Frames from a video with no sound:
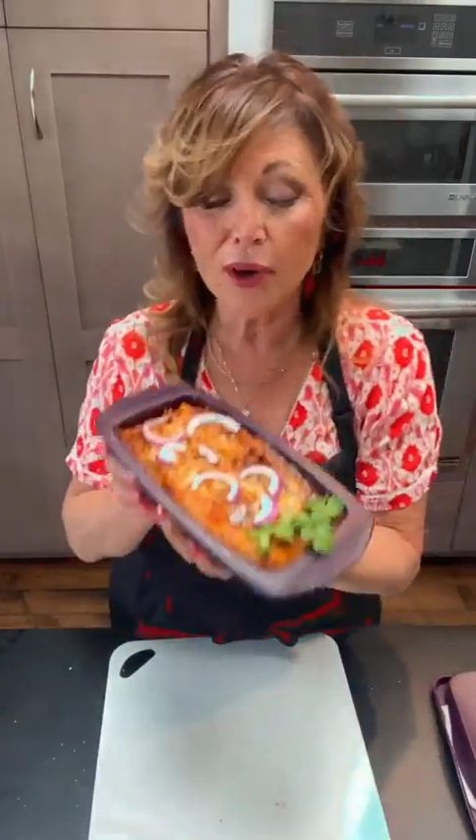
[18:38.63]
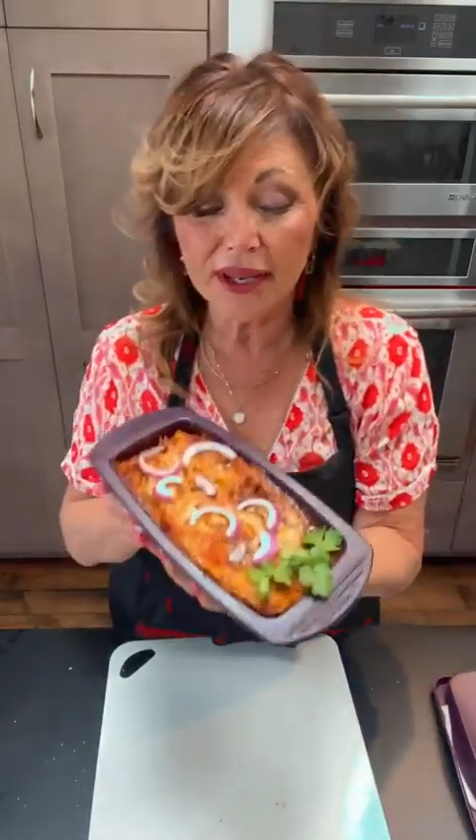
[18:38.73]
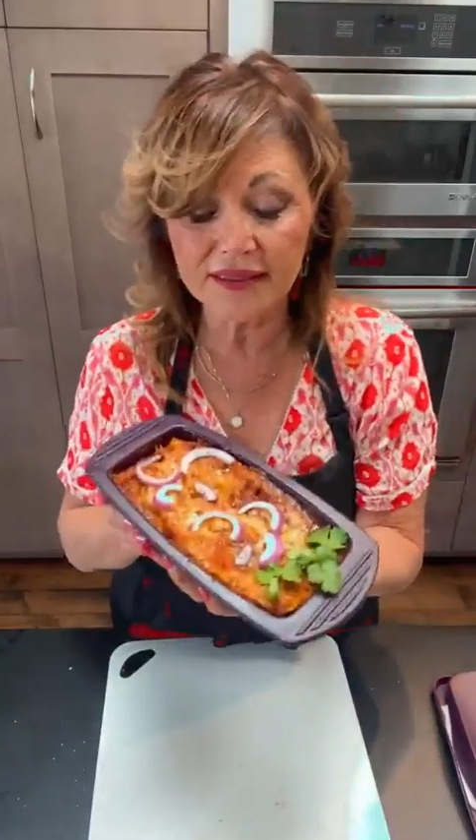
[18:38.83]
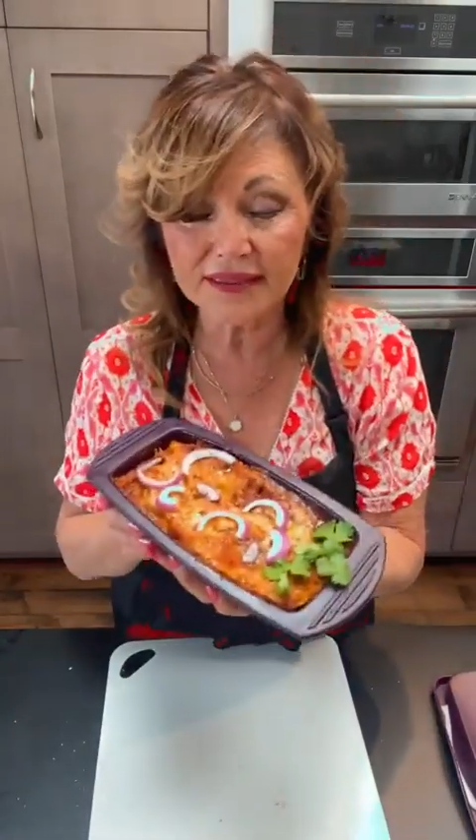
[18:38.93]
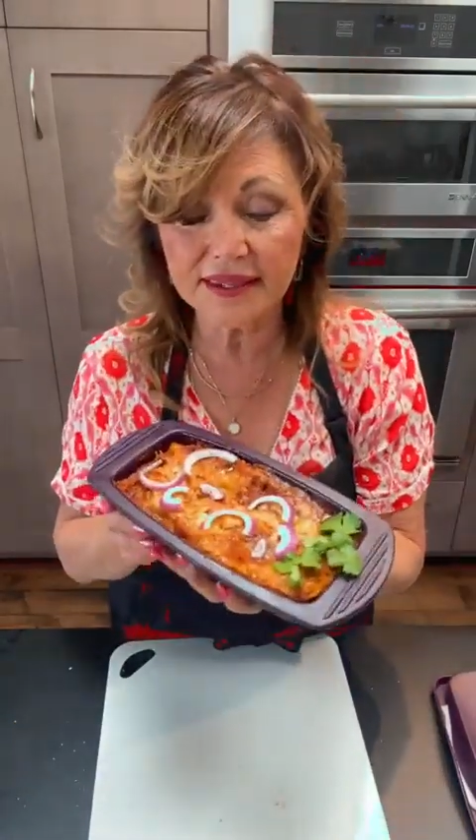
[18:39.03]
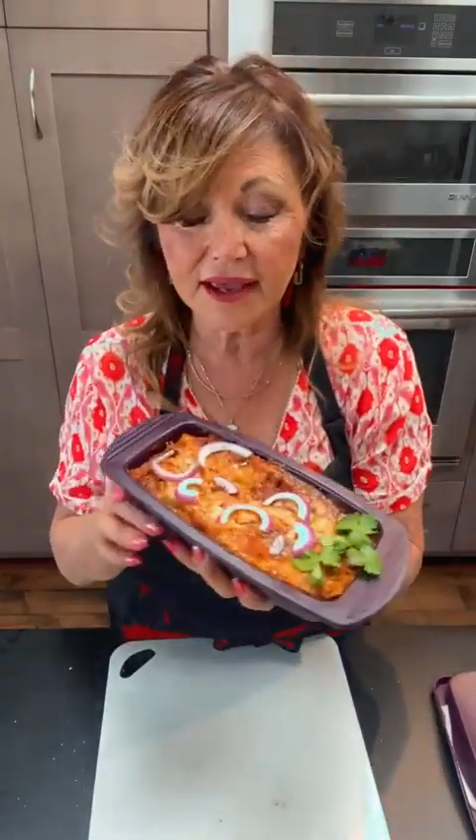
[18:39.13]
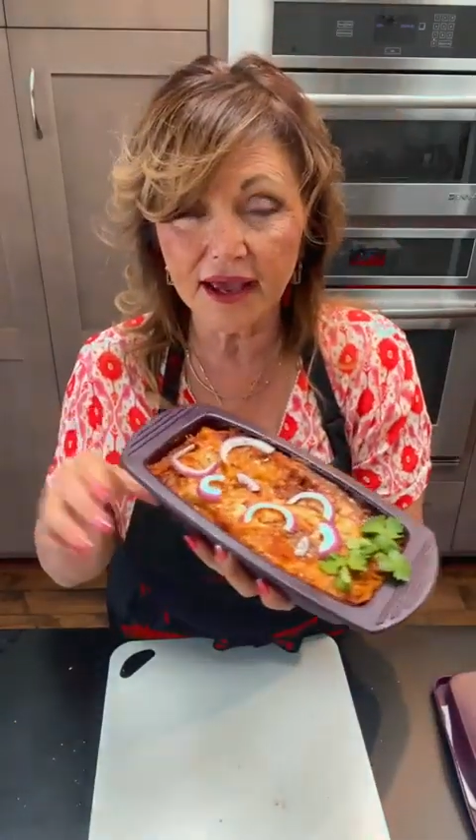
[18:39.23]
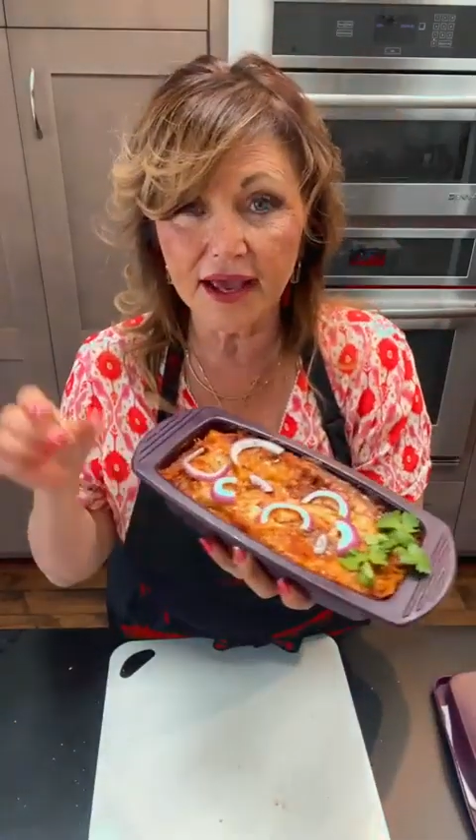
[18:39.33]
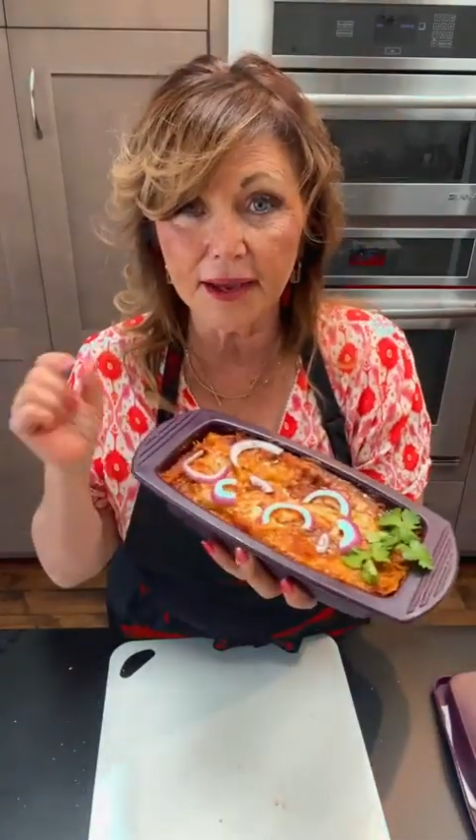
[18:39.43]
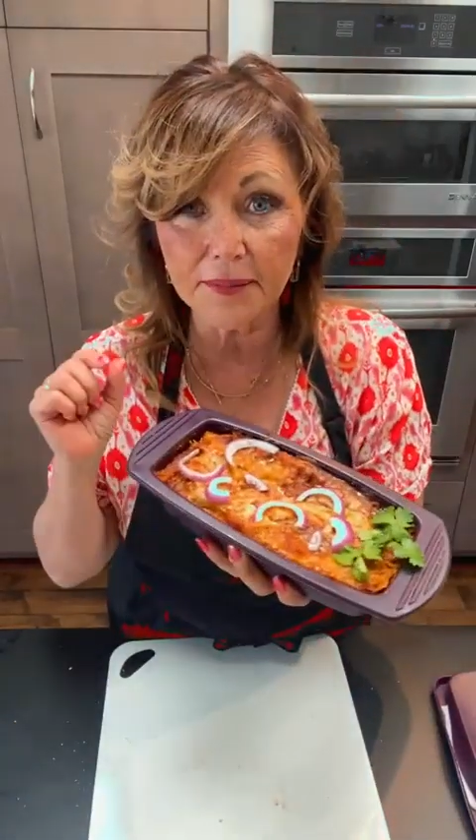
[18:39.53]
with
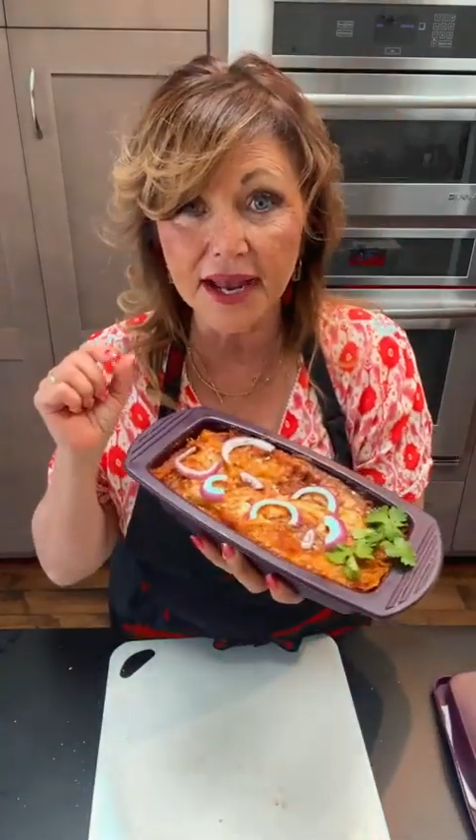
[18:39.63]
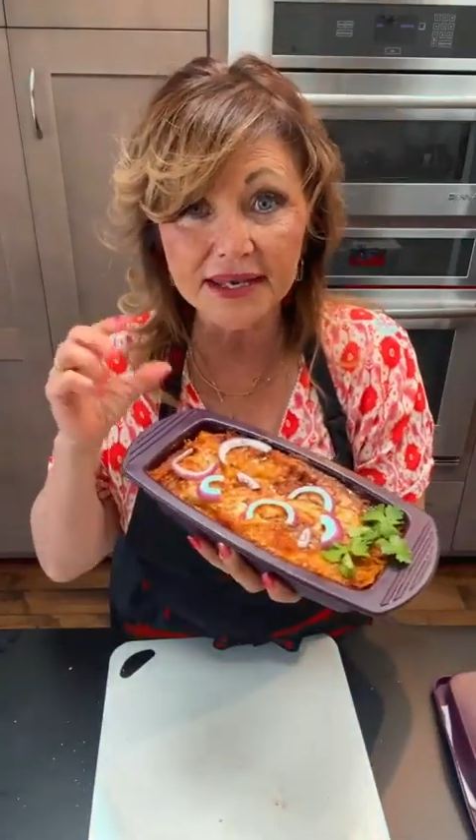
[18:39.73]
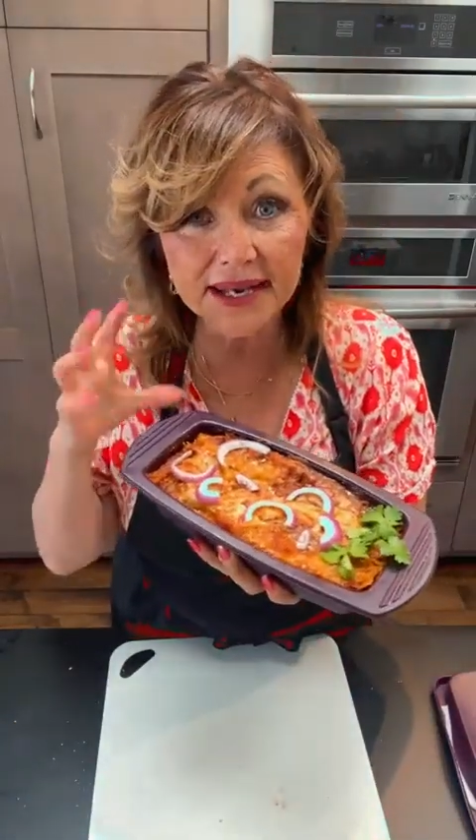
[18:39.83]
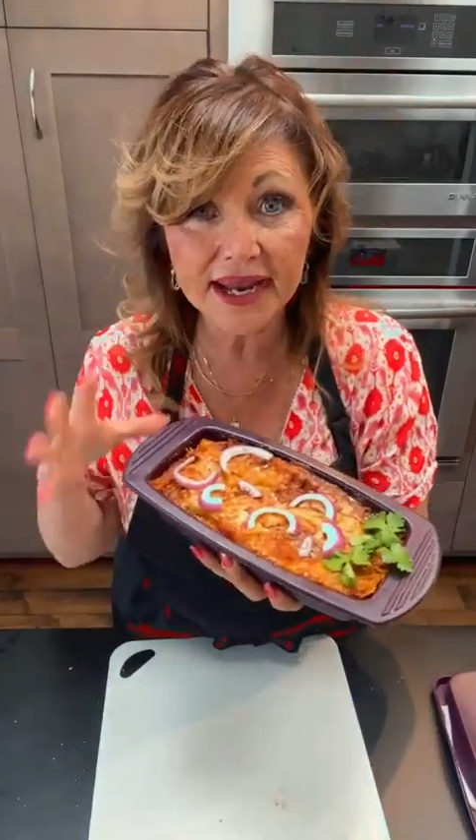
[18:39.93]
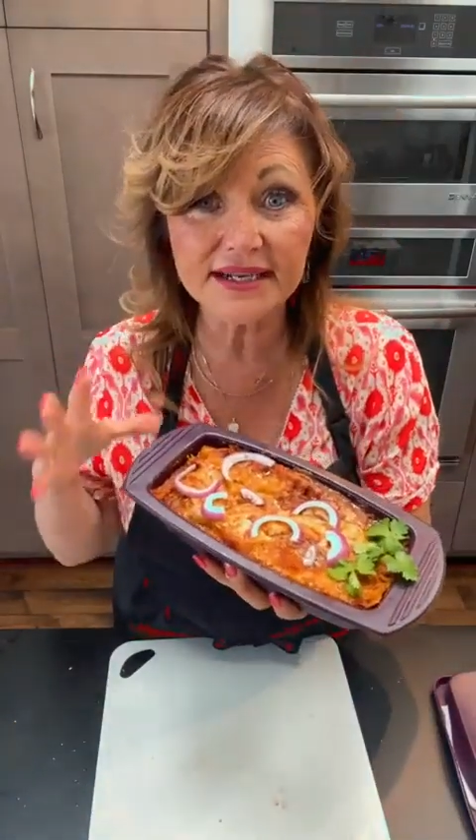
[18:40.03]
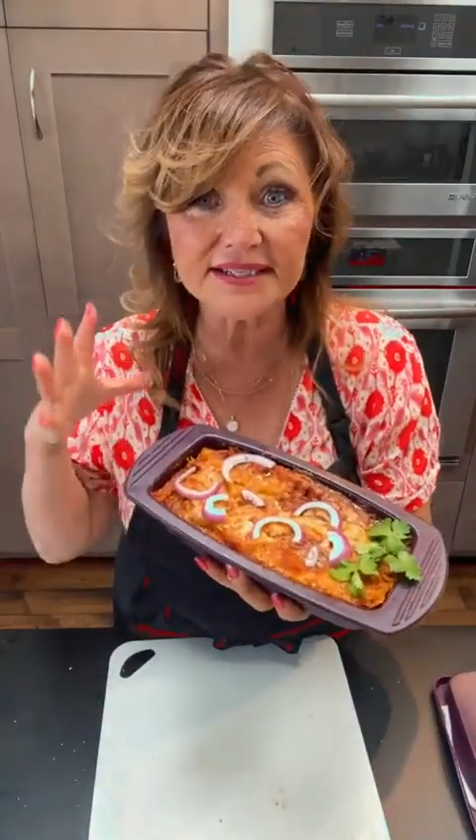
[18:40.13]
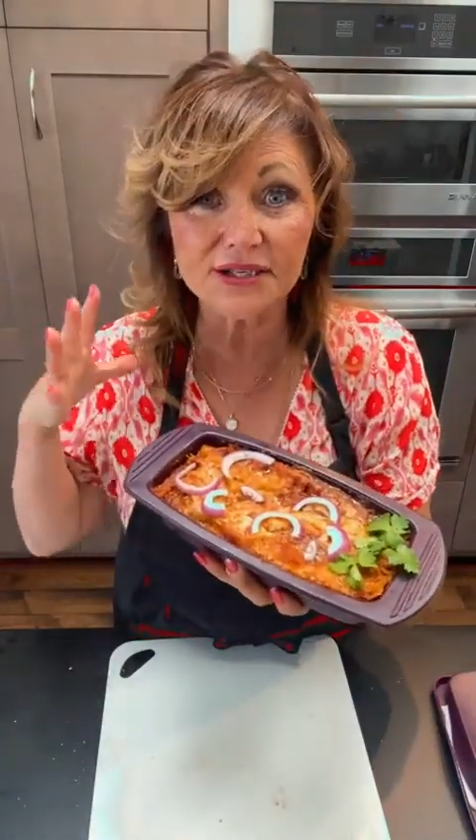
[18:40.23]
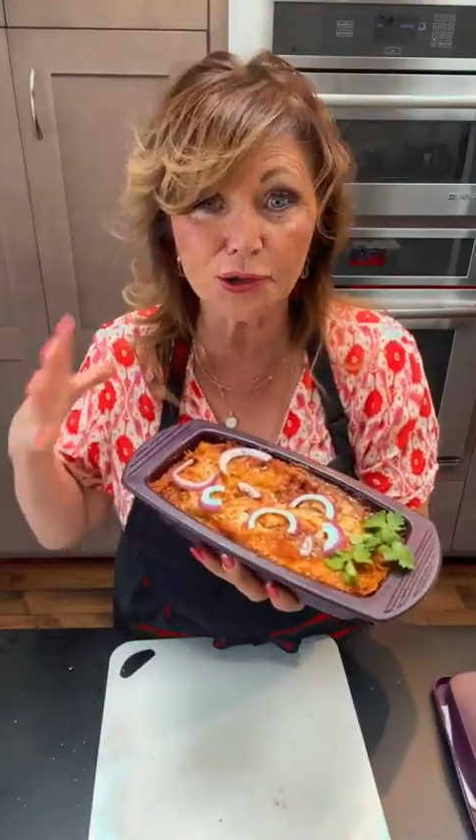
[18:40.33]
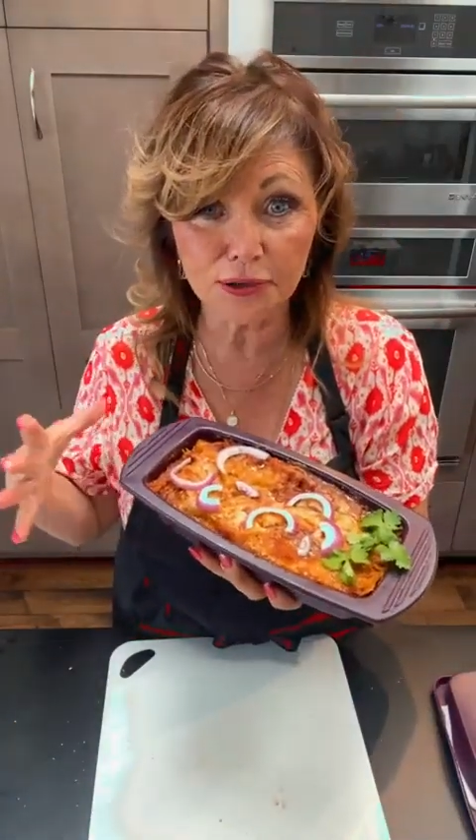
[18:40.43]
a nice